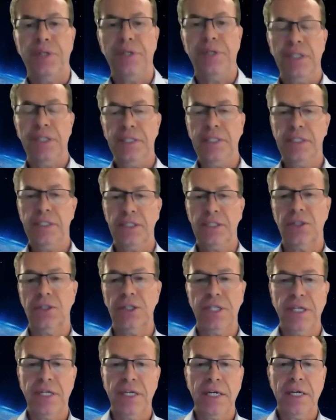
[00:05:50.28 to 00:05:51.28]
really is
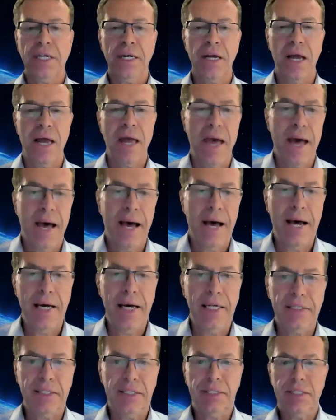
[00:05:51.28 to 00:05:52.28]
looking
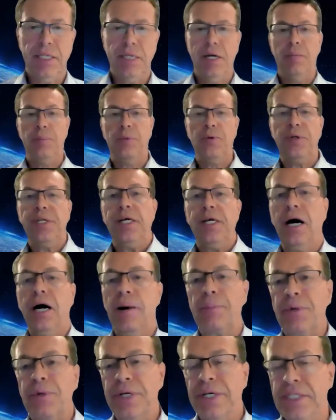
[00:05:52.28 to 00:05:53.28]
at a pretty
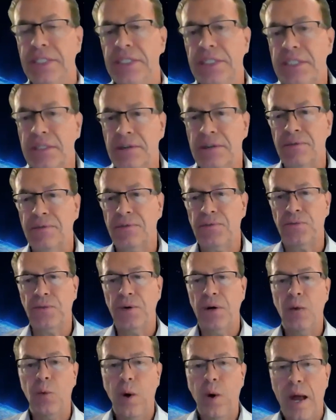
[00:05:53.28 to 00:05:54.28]
comprehensive
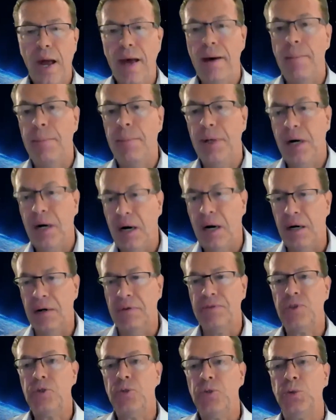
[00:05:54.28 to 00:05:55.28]
web
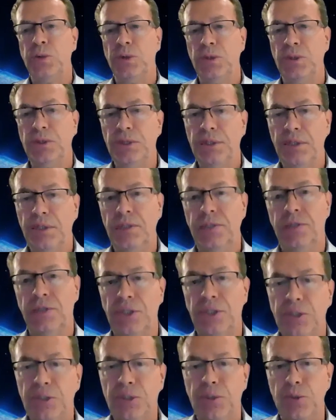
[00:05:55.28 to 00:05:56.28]
of tools
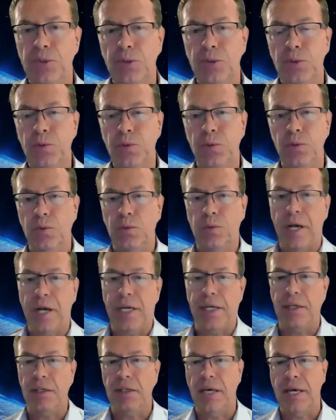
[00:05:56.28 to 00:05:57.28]
to
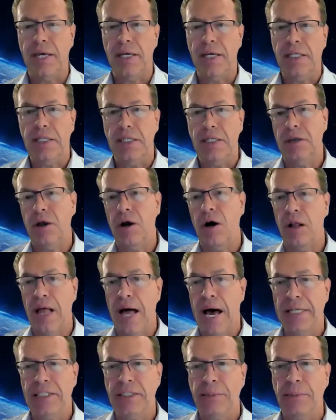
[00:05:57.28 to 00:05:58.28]
regulate all
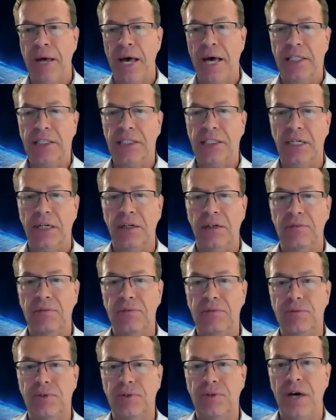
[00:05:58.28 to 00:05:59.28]
aspects
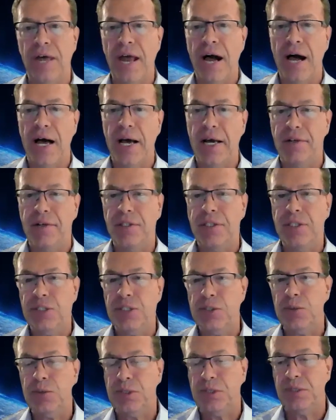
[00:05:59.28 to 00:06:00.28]
of AI and the
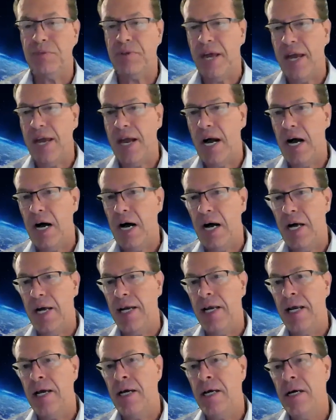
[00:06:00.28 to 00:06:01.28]
use of
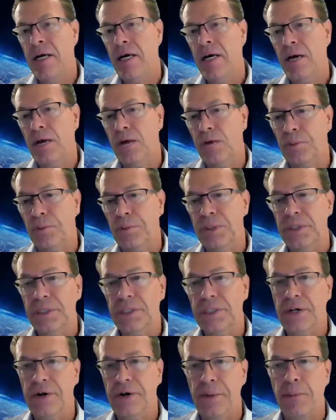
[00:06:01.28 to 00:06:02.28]
AI for
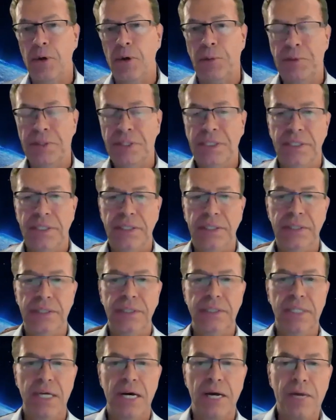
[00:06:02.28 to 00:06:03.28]
military
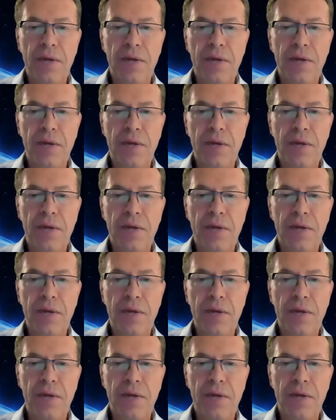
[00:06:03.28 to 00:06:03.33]
purposes.